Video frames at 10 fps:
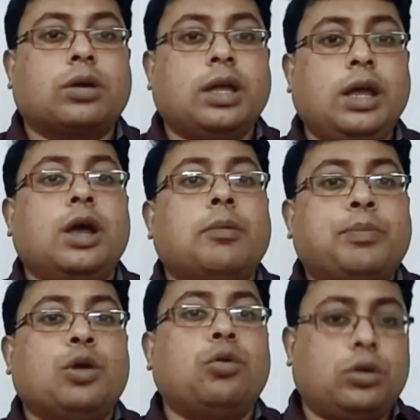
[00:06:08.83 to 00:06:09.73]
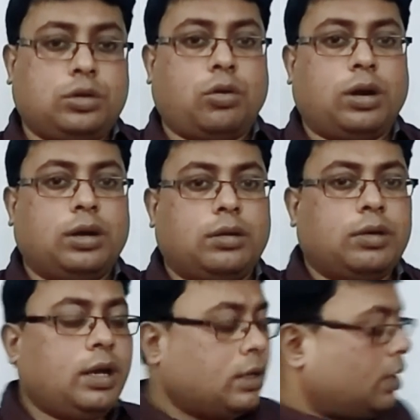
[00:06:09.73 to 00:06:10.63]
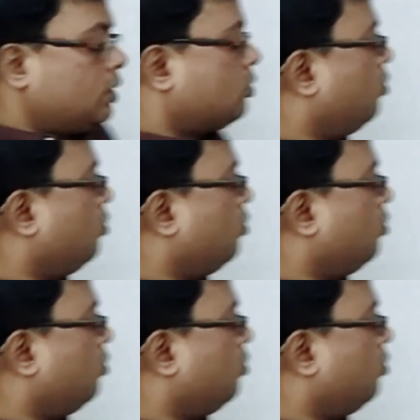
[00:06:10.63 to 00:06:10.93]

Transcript: Okay, pure tall, right?